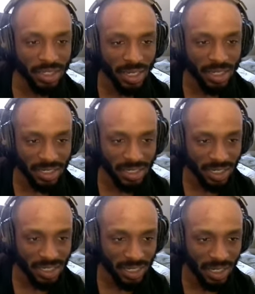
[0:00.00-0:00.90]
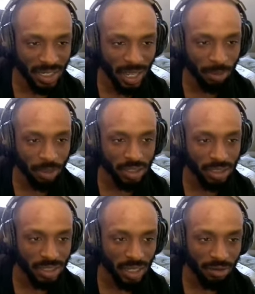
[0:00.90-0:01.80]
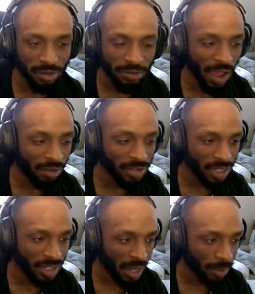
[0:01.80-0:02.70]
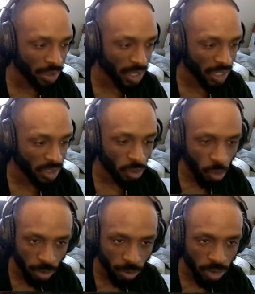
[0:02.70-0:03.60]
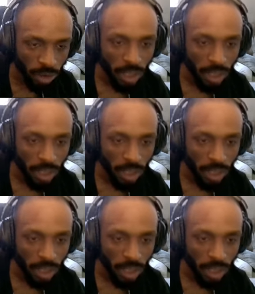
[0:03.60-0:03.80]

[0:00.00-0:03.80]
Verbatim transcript: a 6 tick damage instead of a 5 tick damage as normal.